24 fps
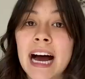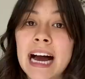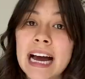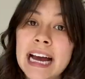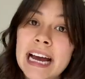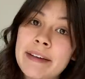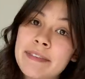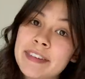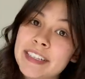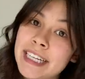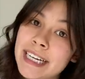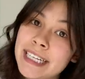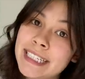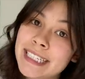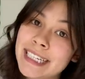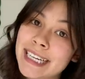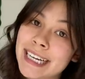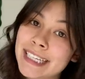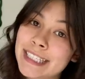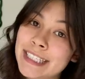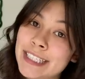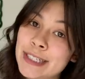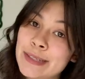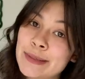I have a date to
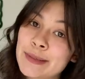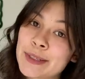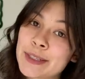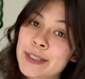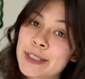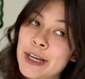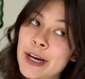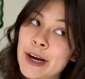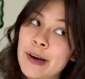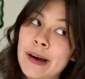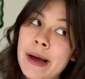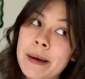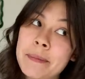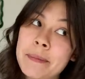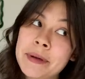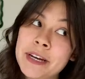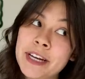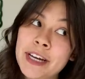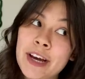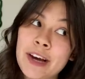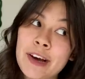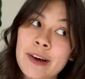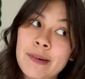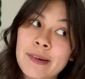get to, so I'm gonna
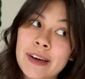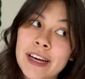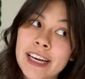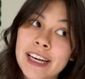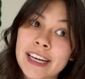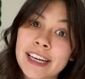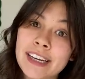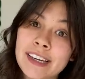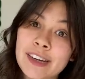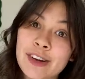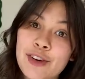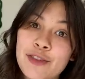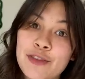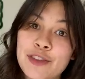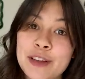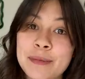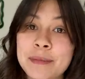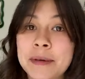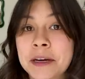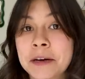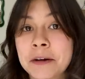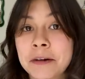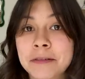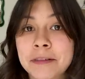go and hopefully
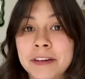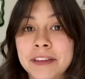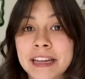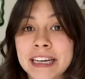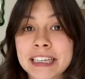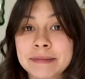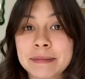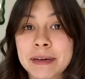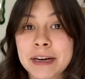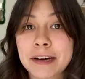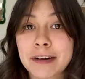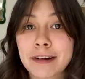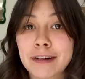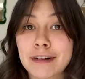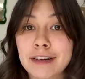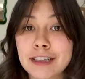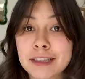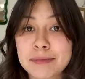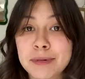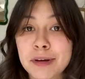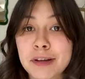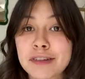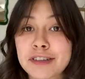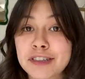my girlfriend likes my curls
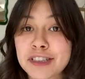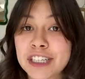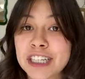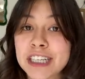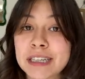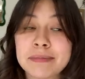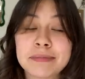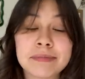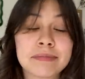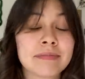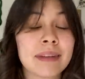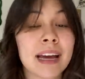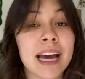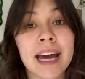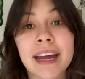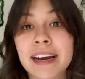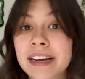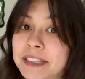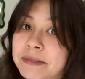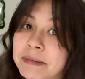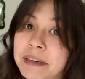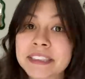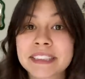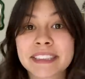both cheap and
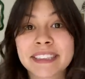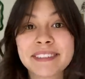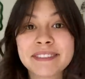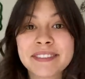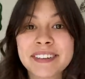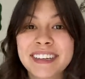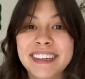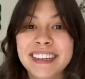expensive.